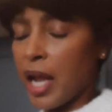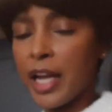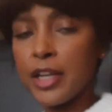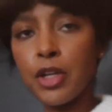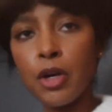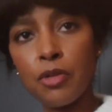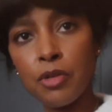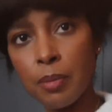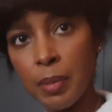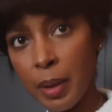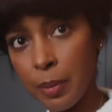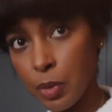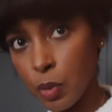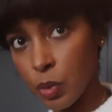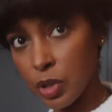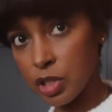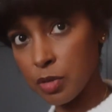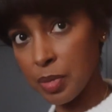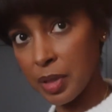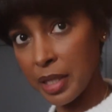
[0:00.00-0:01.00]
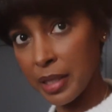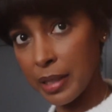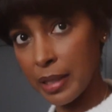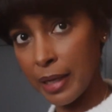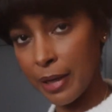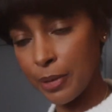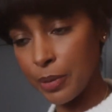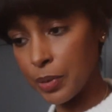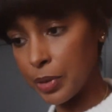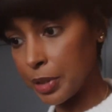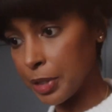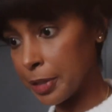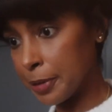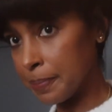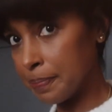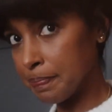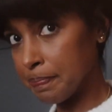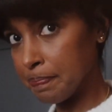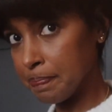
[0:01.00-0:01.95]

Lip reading: I don't remember which blanket I ordered.